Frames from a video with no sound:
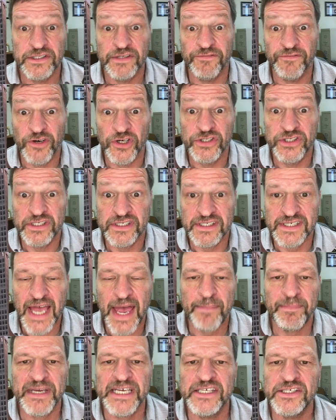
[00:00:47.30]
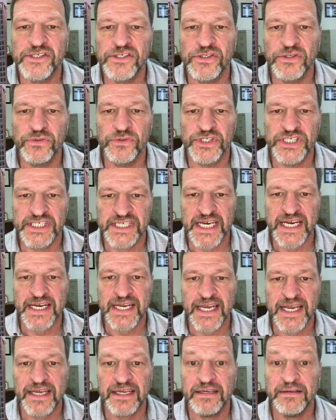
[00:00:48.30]
the first step is to
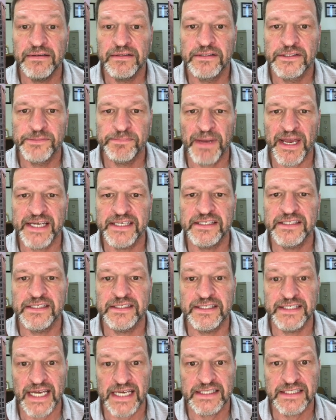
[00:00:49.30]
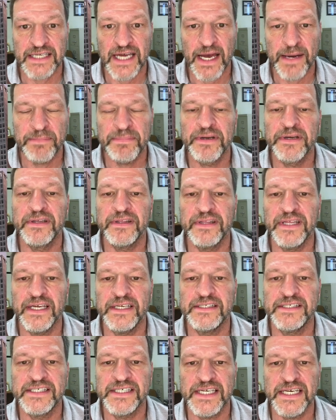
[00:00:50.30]
cd space desktop,
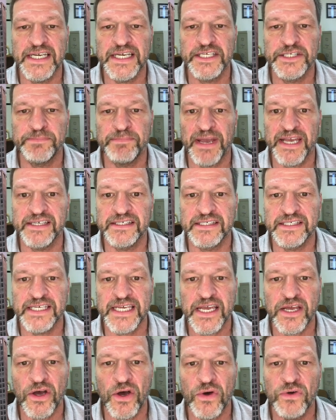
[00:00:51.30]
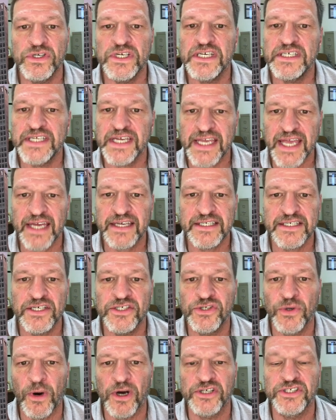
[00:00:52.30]
then cd space C code to get
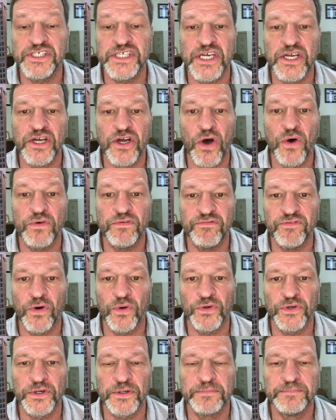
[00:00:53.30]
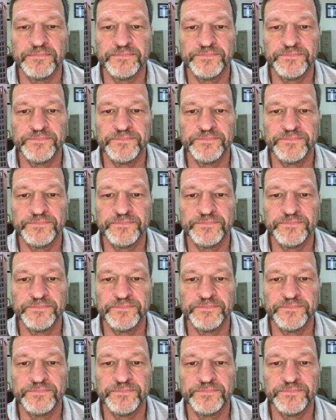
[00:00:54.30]
into our C code folder.